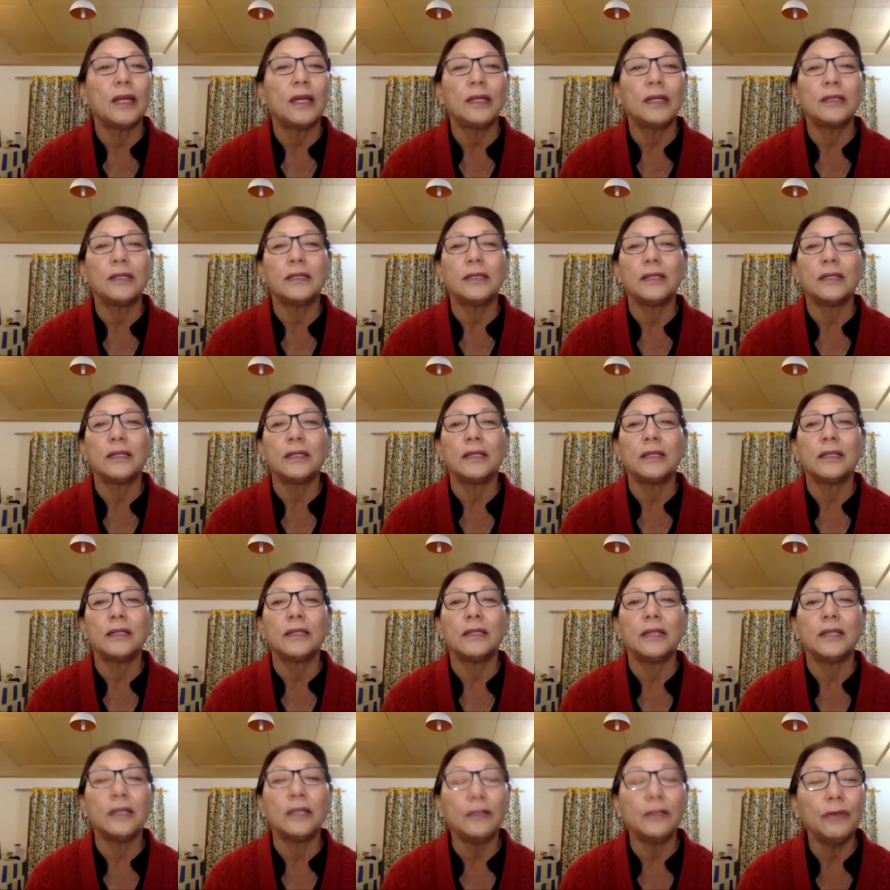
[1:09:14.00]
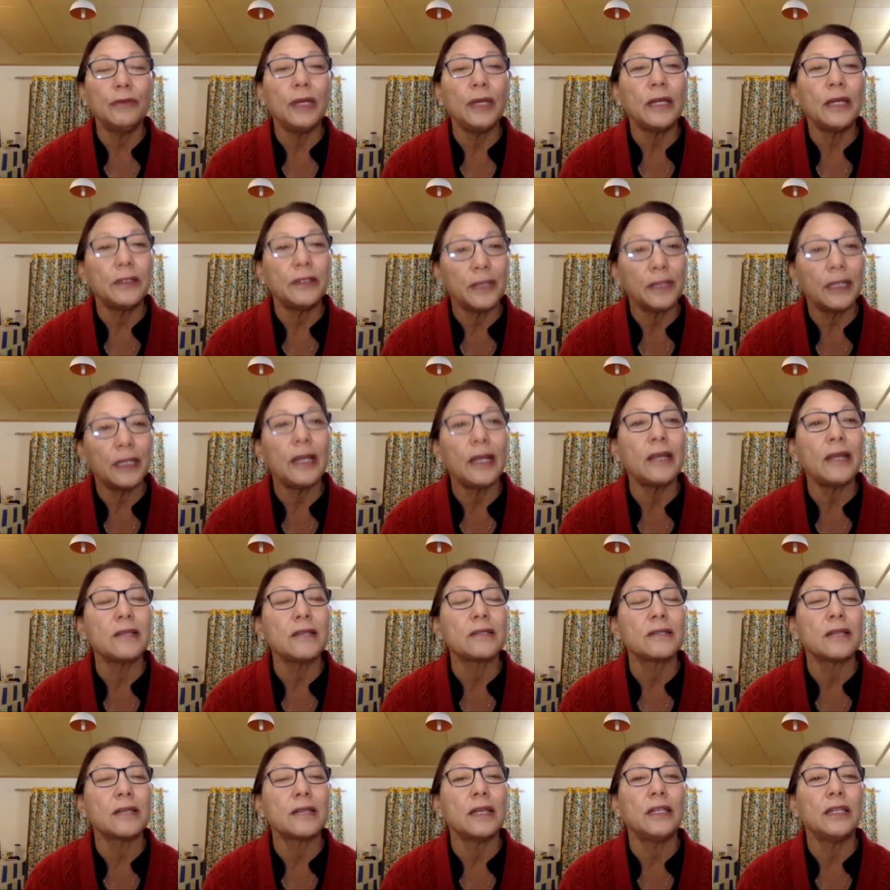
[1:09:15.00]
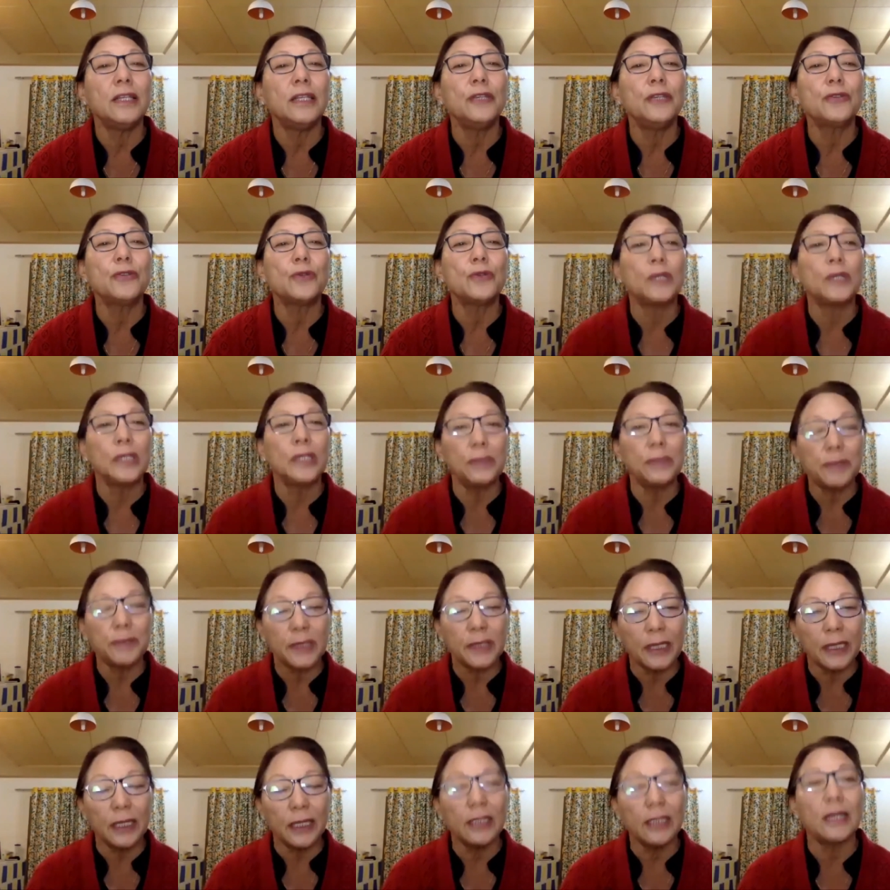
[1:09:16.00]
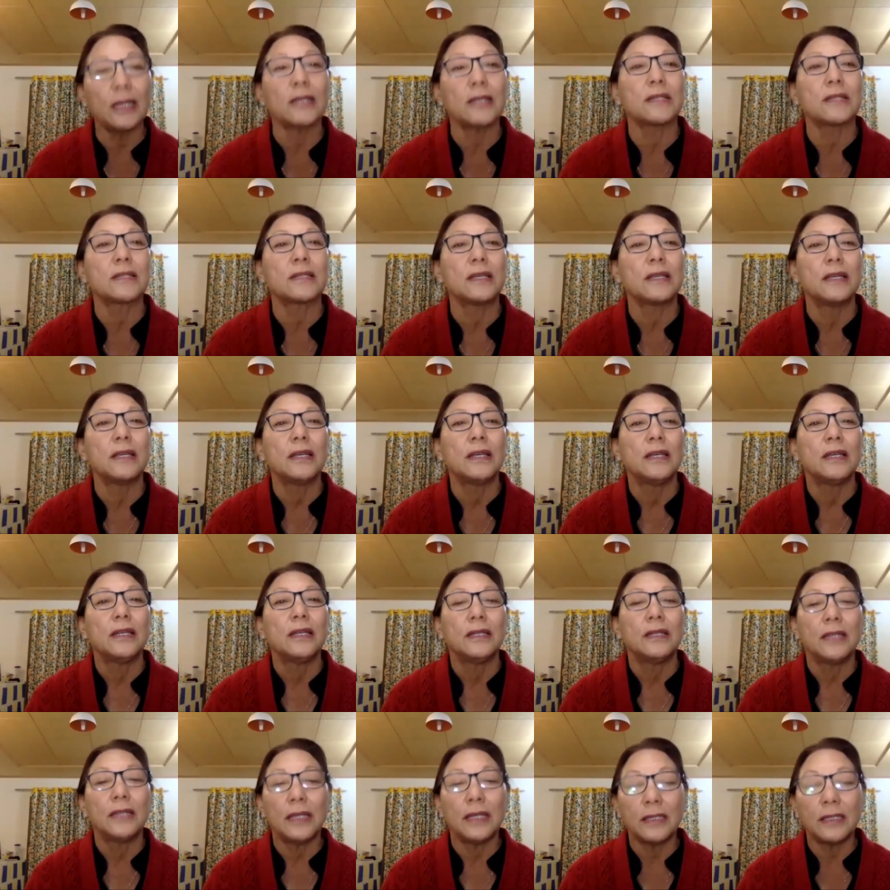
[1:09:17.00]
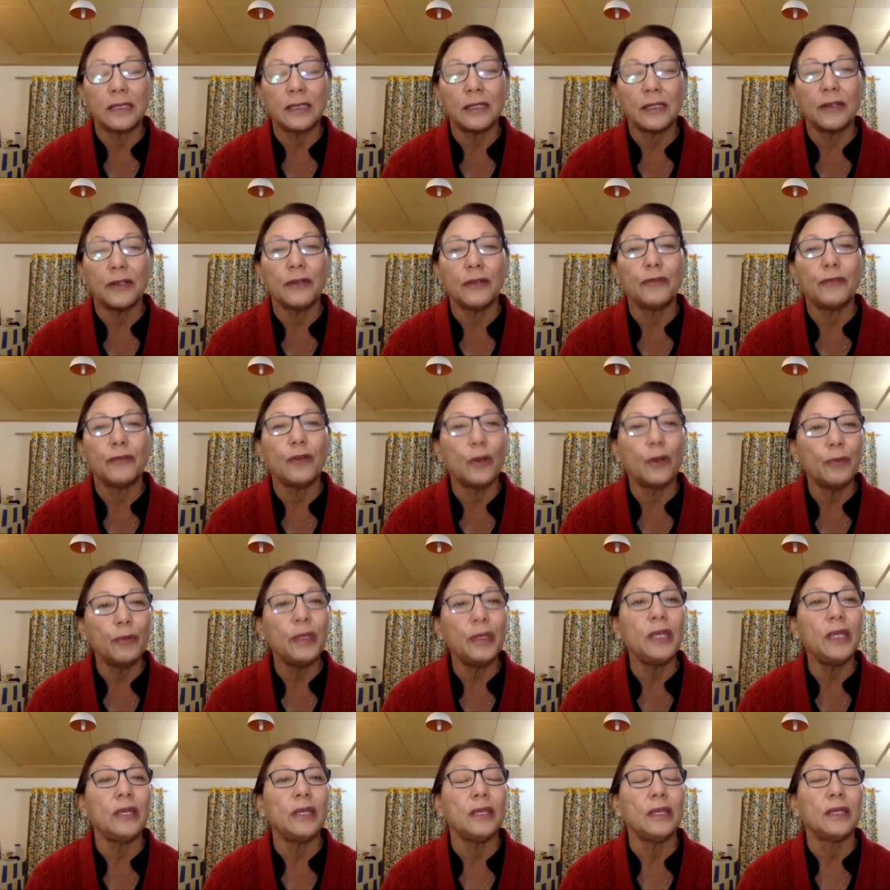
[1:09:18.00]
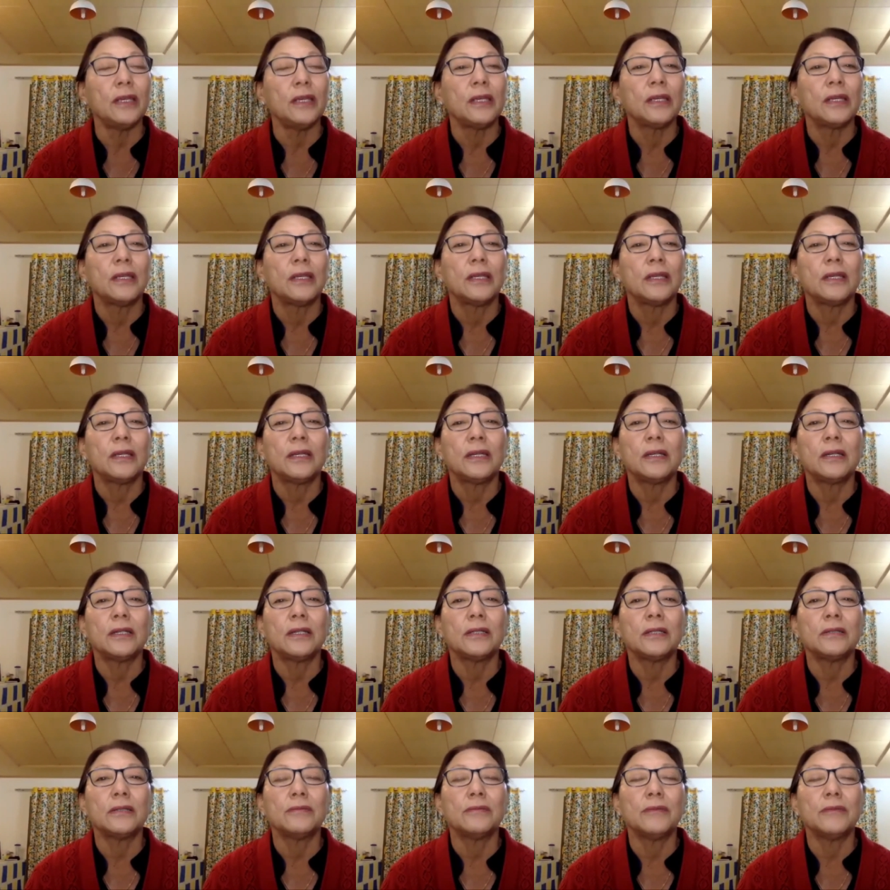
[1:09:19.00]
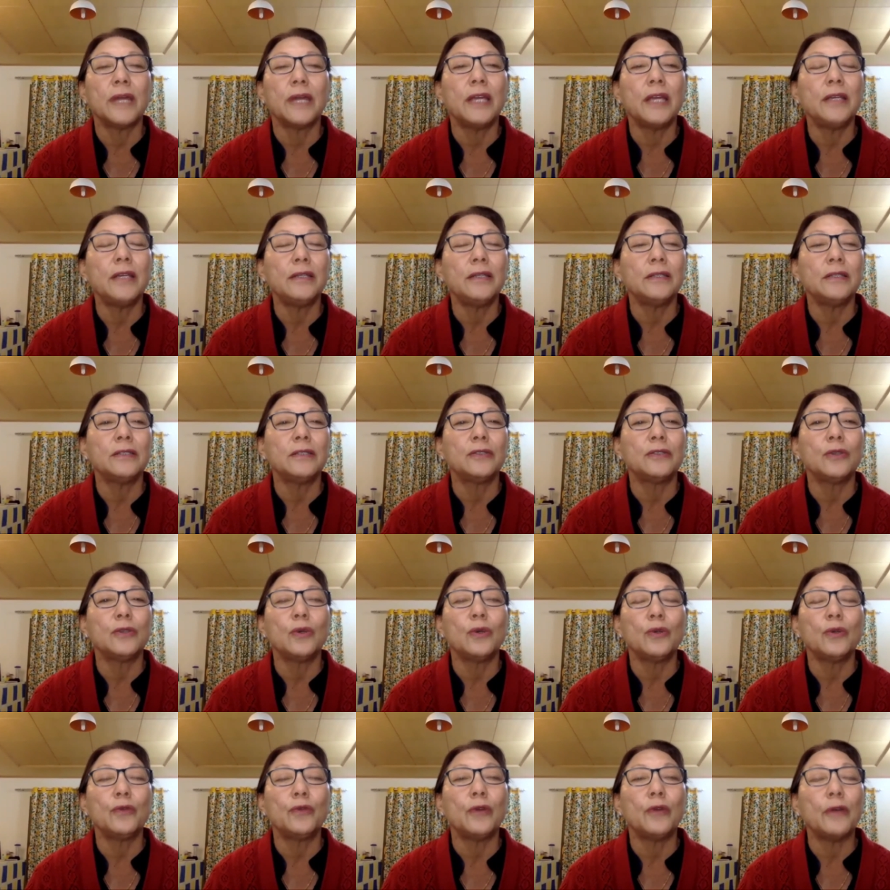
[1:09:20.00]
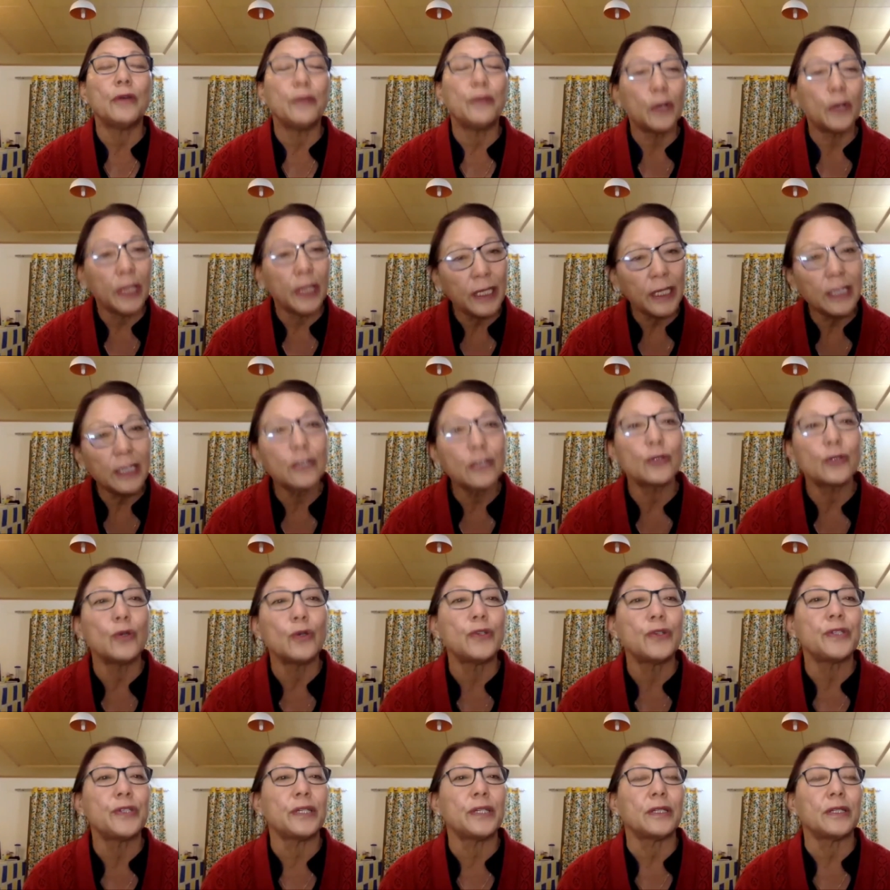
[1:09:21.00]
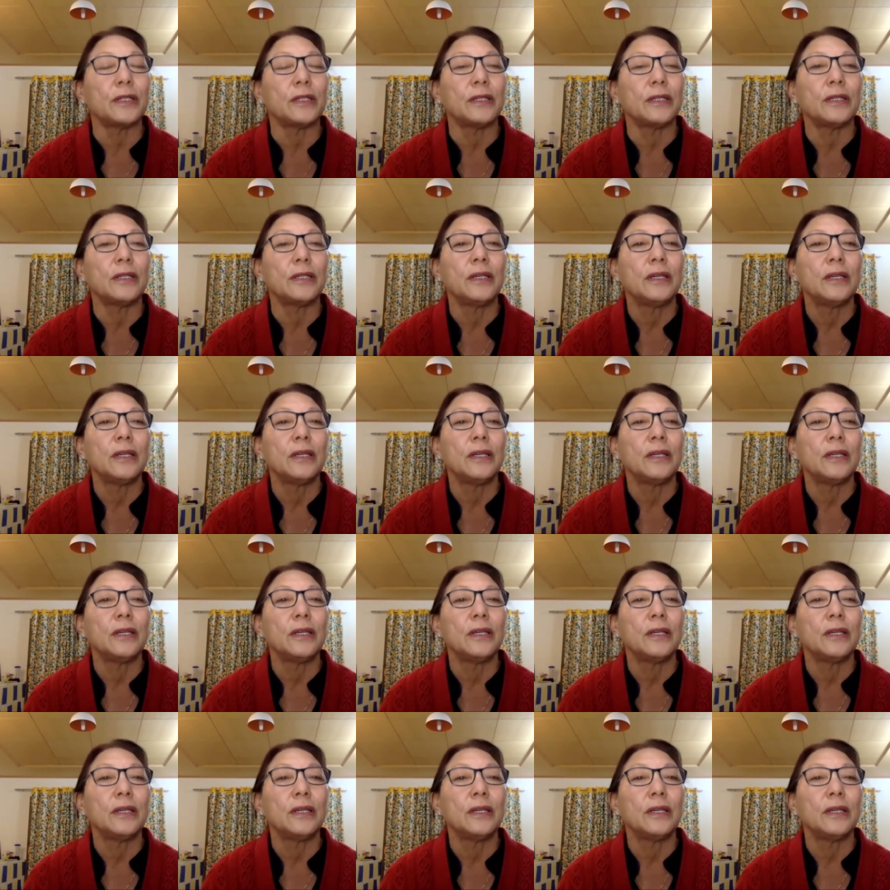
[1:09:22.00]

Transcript: and then we realized, and he used to keep telling us that for me, my role for any soldier,